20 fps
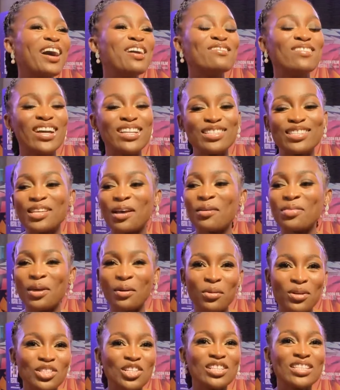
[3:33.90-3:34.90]
And so there
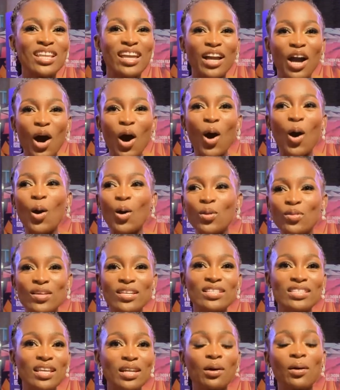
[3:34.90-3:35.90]
were just like all
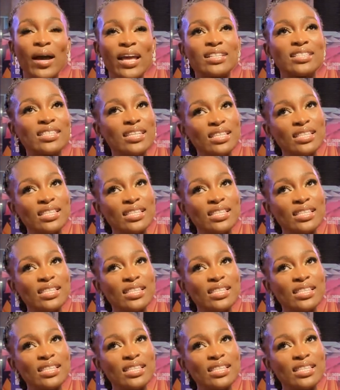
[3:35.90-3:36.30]
these little, and